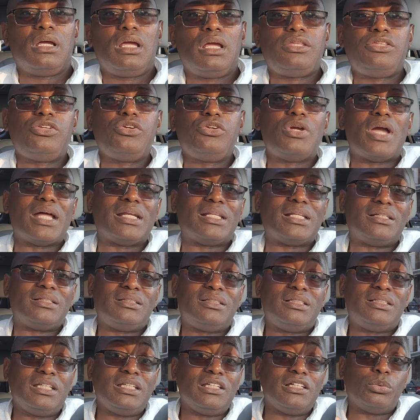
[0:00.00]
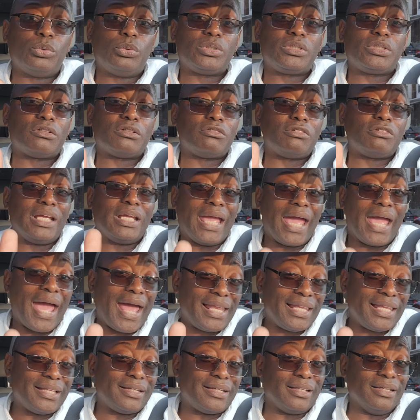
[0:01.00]
And you got to deal with the
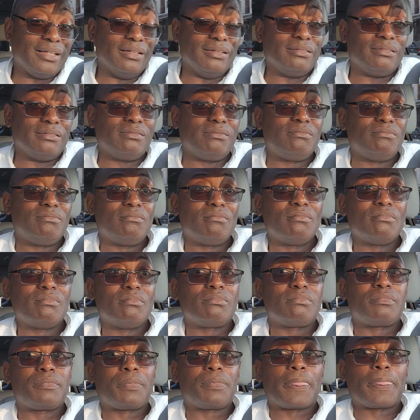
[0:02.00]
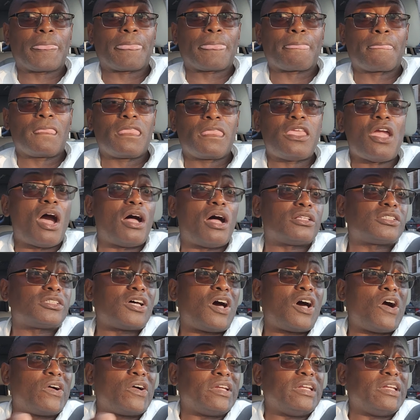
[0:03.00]
reality. Y'all
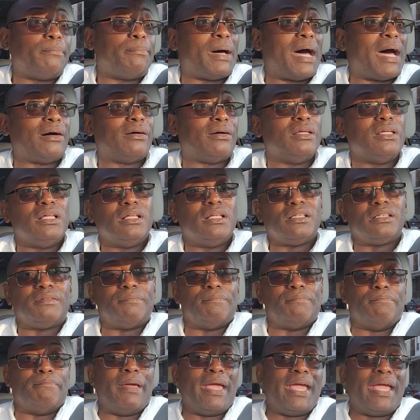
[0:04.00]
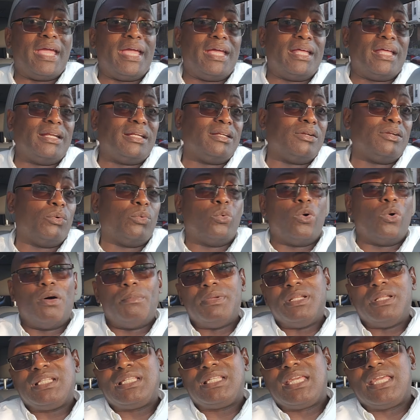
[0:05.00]
talking about man,
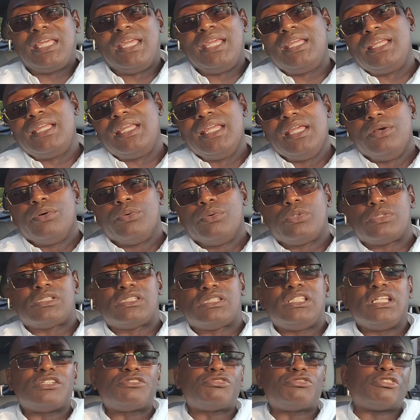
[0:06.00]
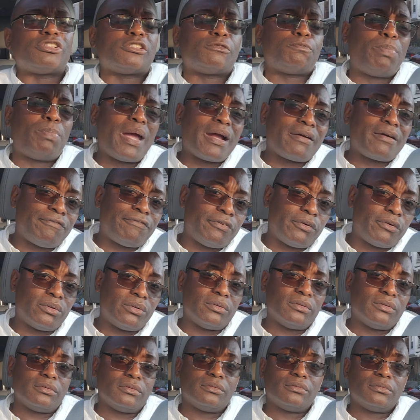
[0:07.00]
woman, king was
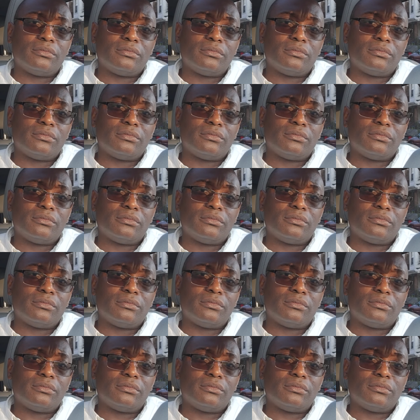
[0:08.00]
disrespectful.